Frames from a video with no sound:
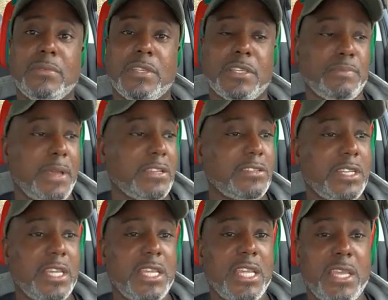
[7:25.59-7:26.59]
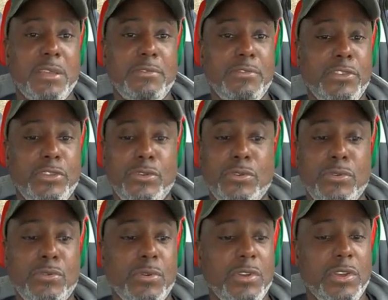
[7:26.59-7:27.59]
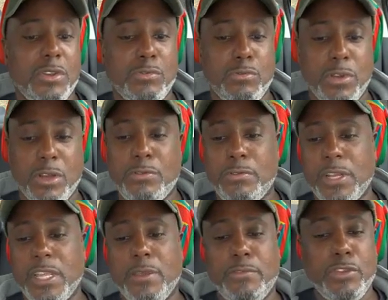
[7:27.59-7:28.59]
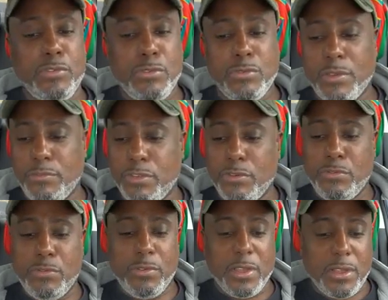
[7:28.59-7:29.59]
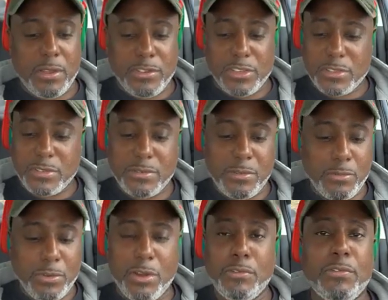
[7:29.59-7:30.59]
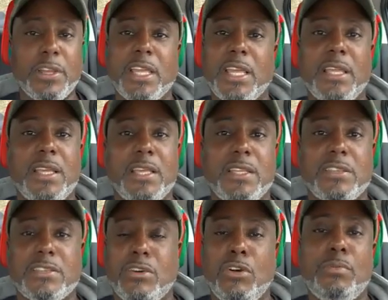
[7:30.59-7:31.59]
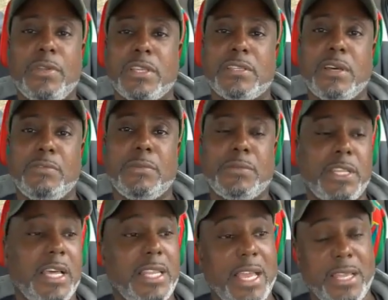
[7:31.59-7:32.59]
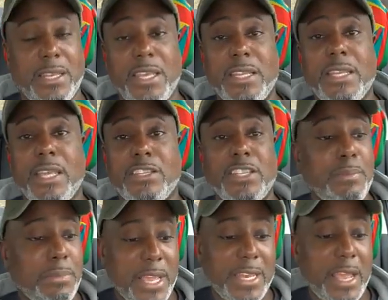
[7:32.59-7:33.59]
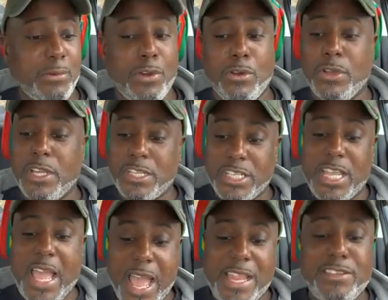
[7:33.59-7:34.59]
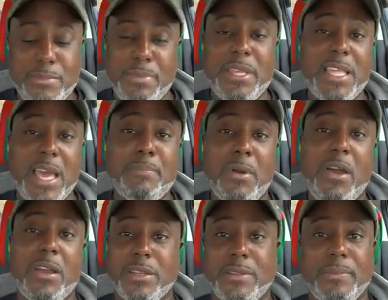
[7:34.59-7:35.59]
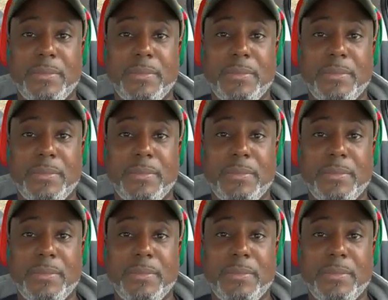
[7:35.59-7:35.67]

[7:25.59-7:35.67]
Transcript: Especially if you willfully, if you just willfully just open yourself up to that, like Aaliyah did. She played that role. She had to be that part.